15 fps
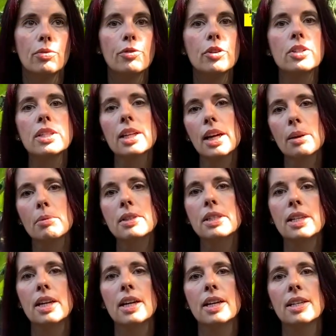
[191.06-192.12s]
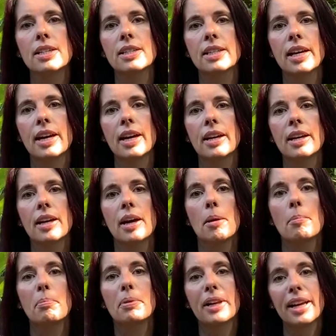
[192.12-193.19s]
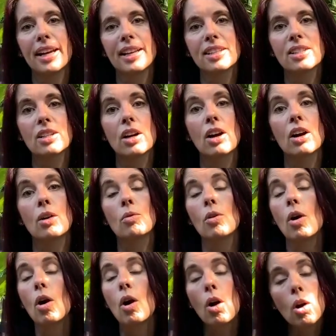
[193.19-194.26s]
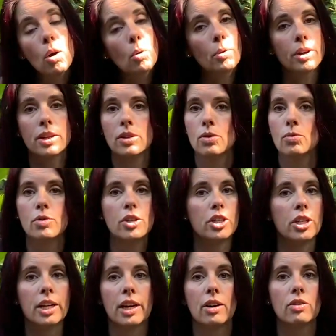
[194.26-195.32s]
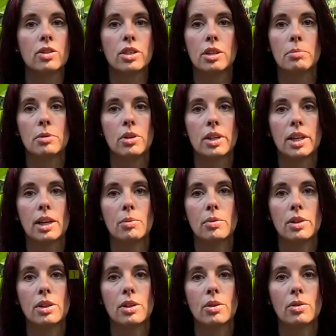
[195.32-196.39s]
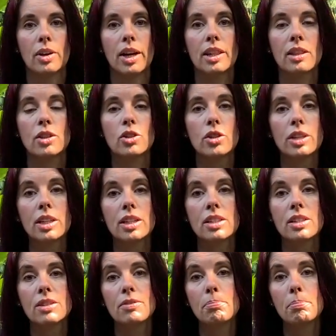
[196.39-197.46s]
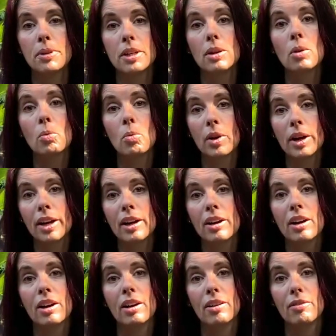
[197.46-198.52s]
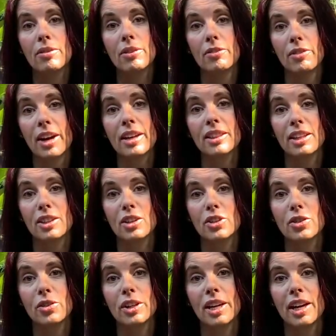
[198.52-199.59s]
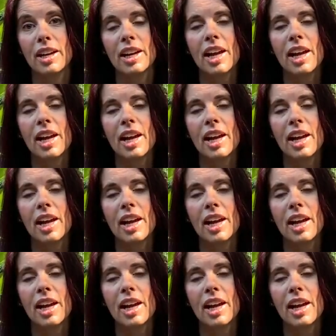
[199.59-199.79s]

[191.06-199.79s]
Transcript: first thing I would say is that plants are always reaching out to communicate with you. And the trick is to be aware of the fact that they're doing that.